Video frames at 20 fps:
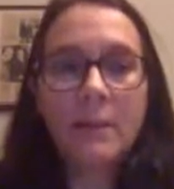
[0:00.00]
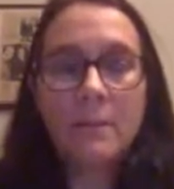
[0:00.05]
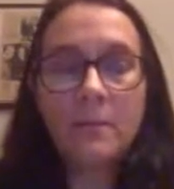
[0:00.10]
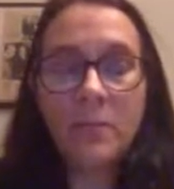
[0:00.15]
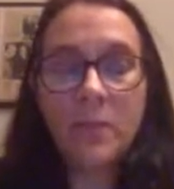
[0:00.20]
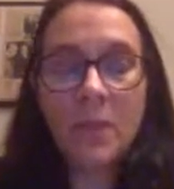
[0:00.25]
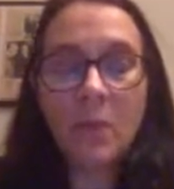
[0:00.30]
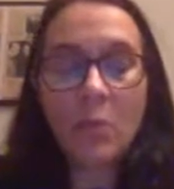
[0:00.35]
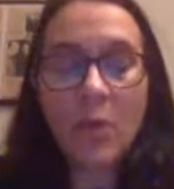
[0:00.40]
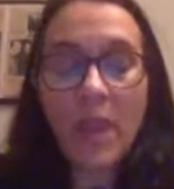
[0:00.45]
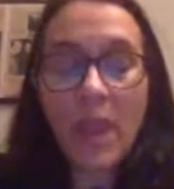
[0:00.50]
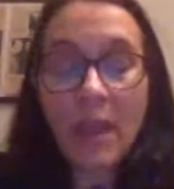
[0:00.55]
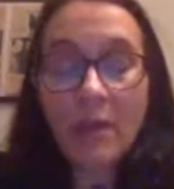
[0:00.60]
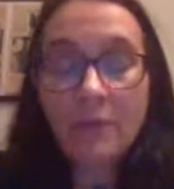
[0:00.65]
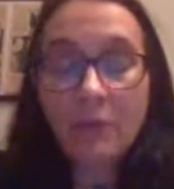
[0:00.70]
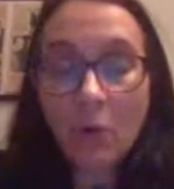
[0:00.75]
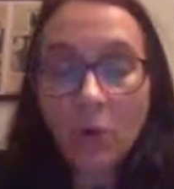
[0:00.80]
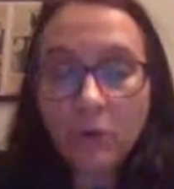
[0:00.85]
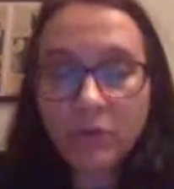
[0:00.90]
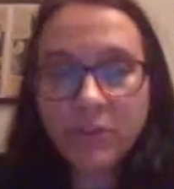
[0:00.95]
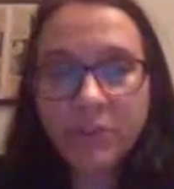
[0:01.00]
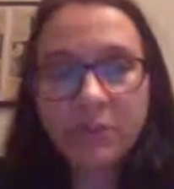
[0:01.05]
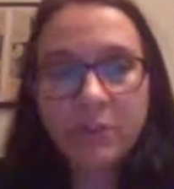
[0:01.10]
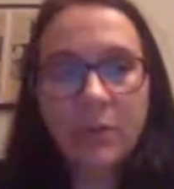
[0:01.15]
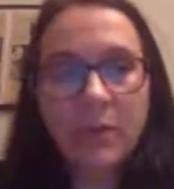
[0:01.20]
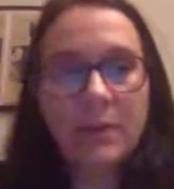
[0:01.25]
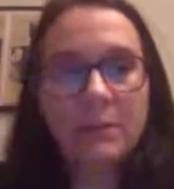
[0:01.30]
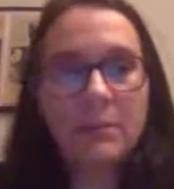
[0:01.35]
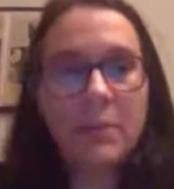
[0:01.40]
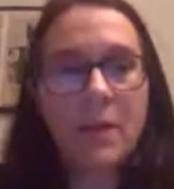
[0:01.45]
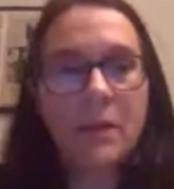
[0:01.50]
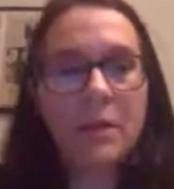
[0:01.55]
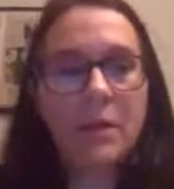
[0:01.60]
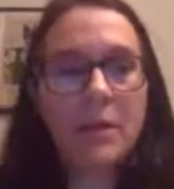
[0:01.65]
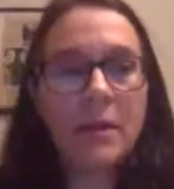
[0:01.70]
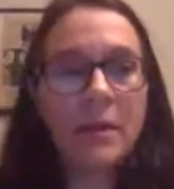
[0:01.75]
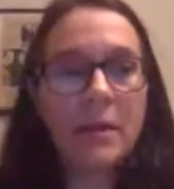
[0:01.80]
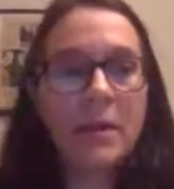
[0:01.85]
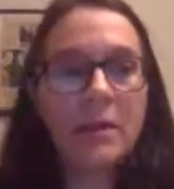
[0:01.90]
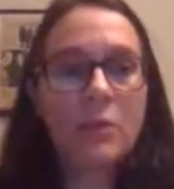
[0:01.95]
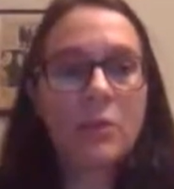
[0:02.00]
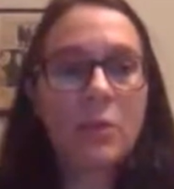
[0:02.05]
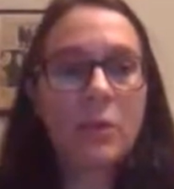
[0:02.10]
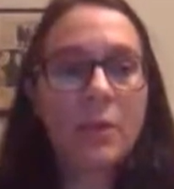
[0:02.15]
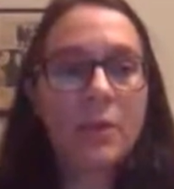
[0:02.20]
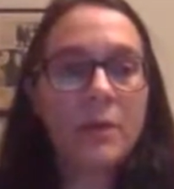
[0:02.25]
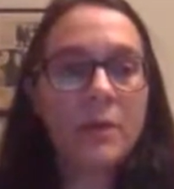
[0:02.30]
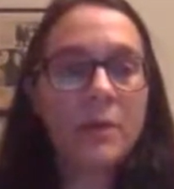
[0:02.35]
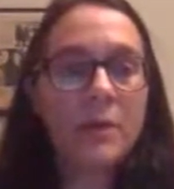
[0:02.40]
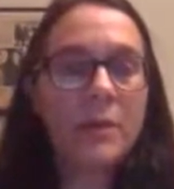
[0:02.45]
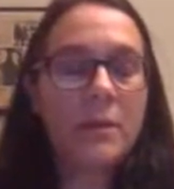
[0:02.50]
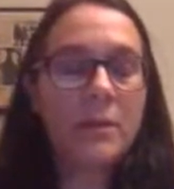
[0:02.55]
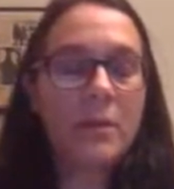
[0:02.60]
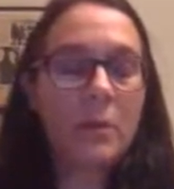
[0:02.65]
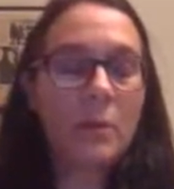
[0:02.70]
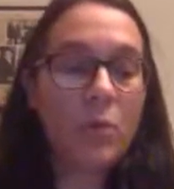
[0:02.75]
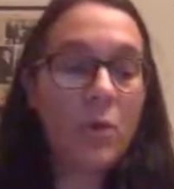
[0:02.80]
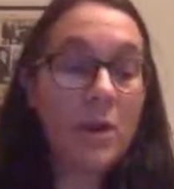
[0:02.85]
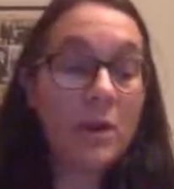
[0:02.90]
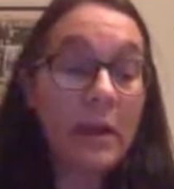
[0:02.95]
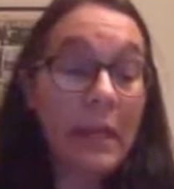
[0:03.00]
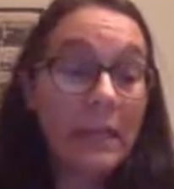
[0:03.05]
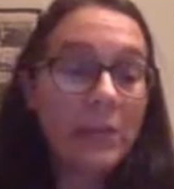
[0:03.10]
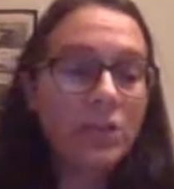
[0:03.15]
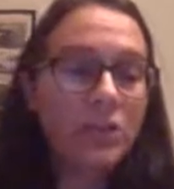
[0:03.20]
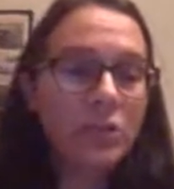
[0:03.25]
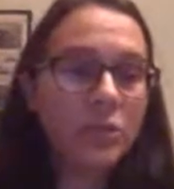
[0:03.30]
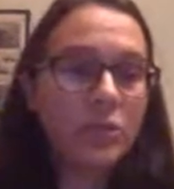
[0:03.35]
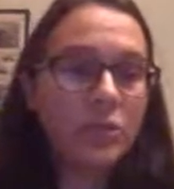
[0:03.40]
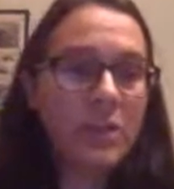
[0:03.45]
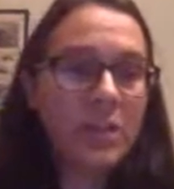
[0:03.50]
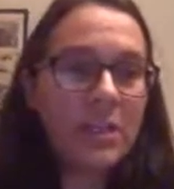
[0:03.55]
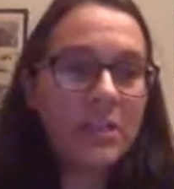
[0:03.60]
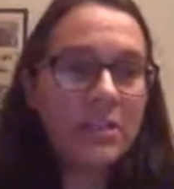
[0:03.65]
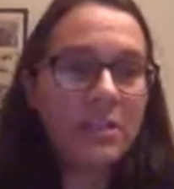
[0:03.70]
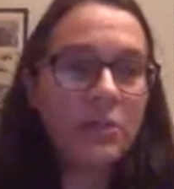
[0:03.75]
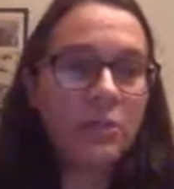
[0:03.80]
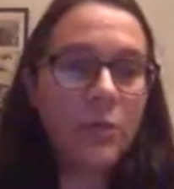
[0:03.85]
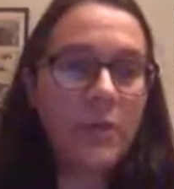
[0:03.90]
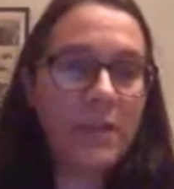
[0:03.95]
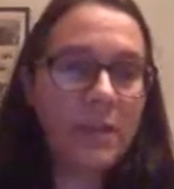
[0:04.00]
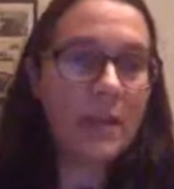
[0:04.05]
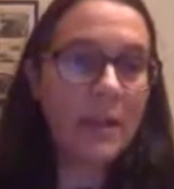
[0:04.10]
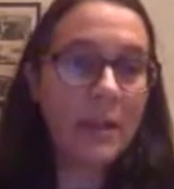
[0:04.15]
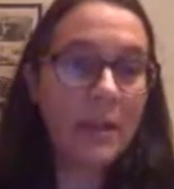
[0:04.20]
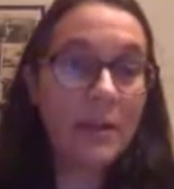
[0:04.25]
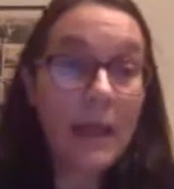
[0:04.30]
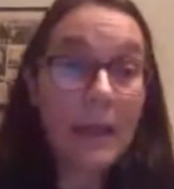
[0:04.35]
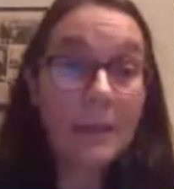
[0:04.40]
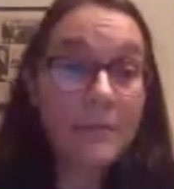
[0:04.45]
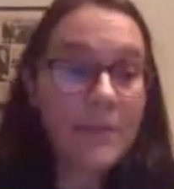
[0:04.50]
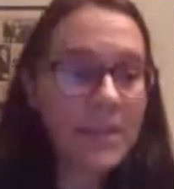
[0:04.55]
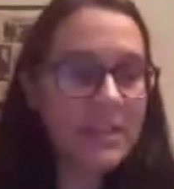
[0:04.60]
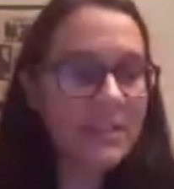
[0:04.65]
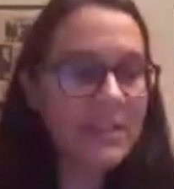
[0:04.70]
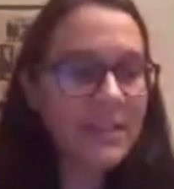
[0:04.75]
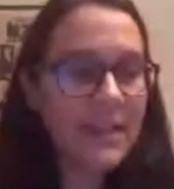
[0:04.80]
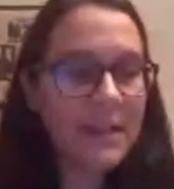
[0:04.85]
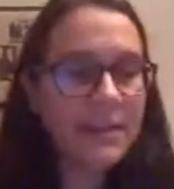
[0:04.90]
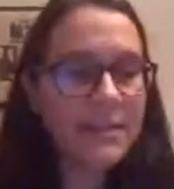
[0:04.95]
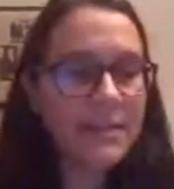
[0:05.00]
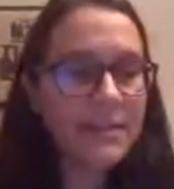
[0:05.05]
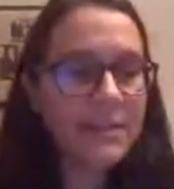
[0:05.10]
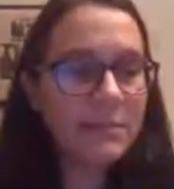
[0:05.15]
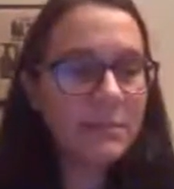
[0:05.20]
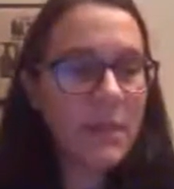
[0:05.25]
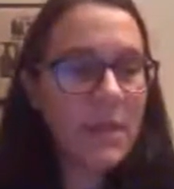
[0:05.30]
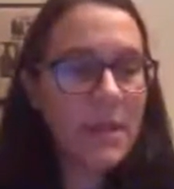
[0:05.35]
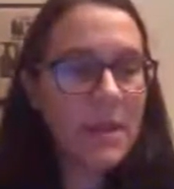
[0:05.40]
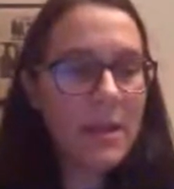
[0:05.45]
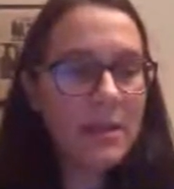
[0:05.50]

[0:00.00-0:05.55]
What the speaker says: We have also the one issue related with ambient sexism.